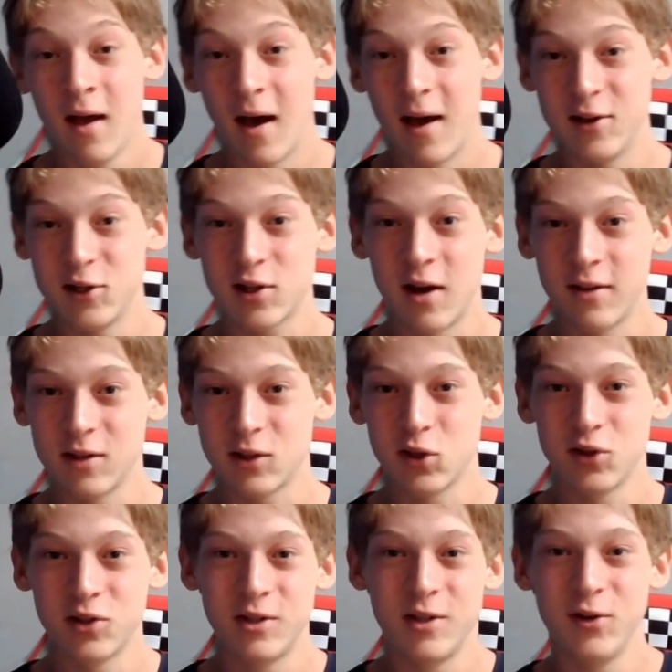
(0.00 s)
I just got this
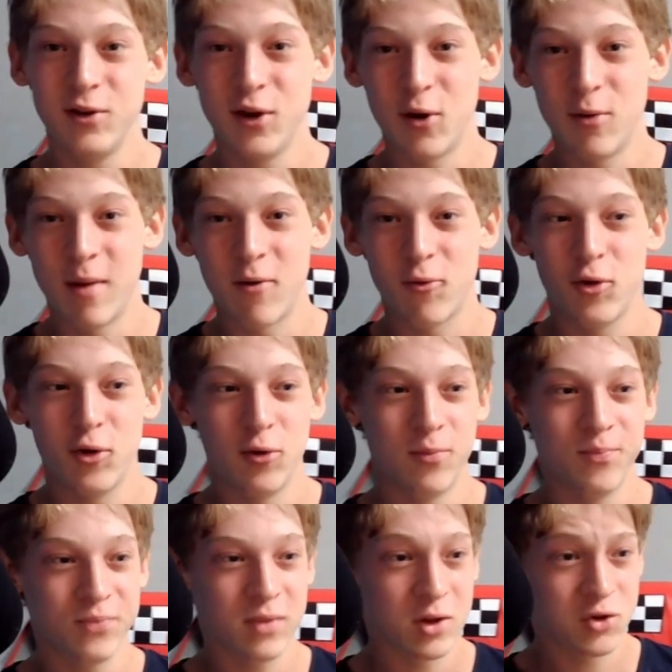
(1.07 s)
little studio in my
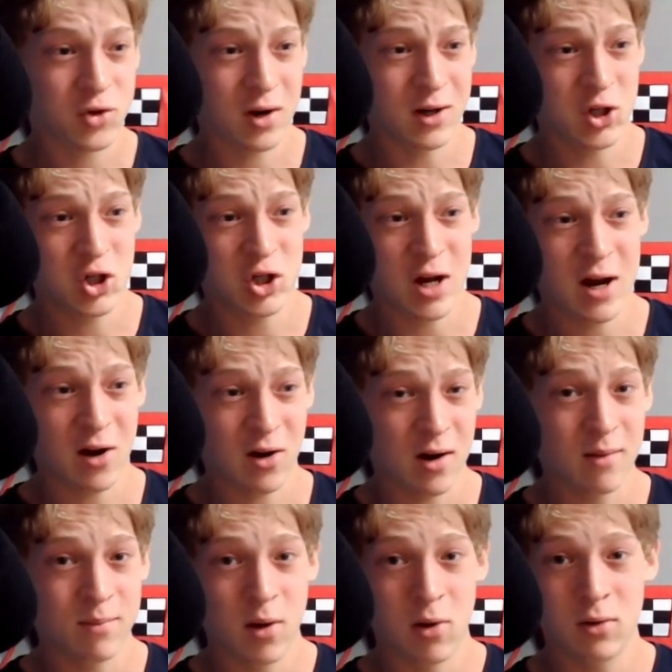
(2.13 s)
room trying to share
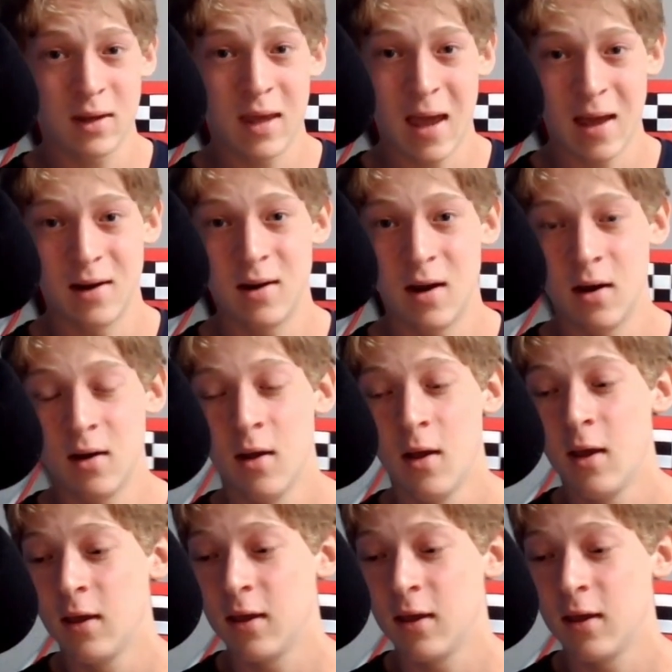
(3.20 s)
about Canada.